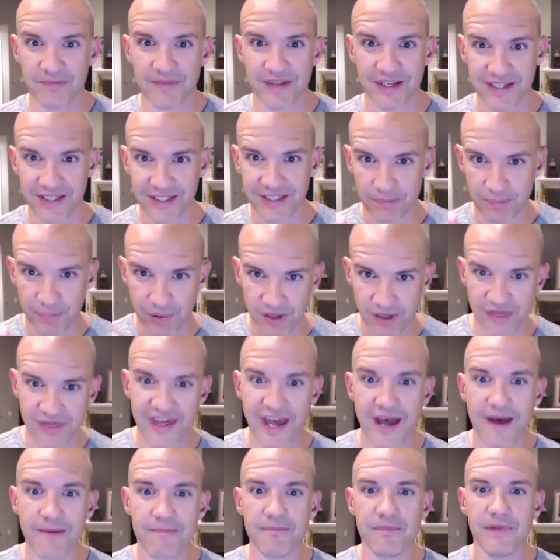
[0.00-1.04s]
They need to put
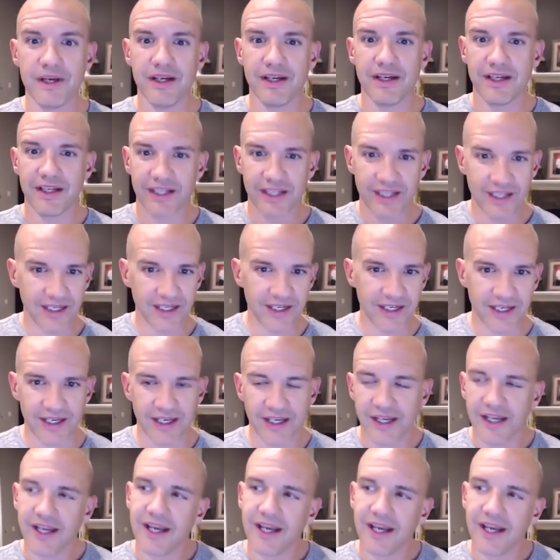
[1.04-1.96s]
them in it.